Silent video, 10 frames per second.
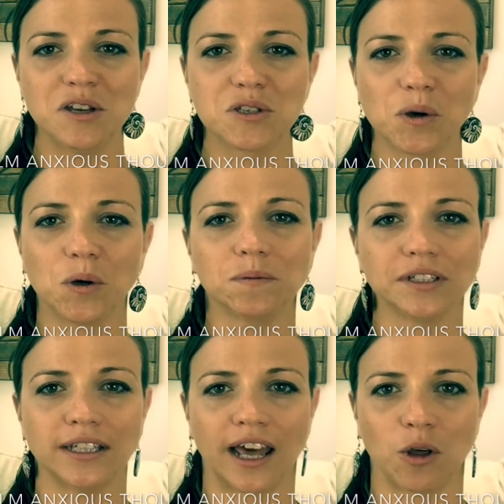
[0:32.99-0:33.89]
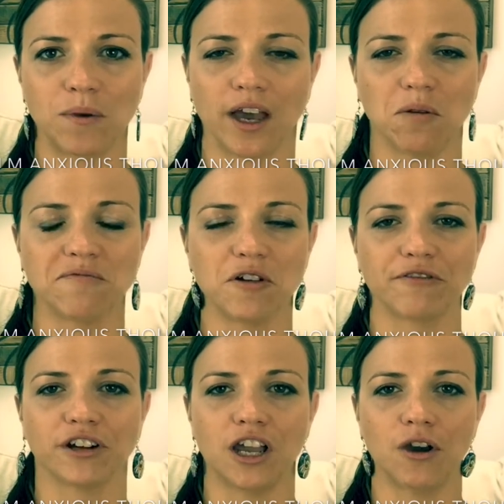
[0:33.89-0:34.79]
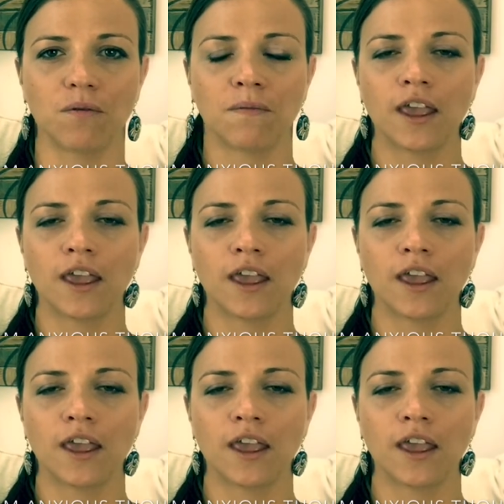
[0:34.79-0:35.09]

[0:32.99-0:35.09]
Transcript: So hopefully that'll be helpful for you.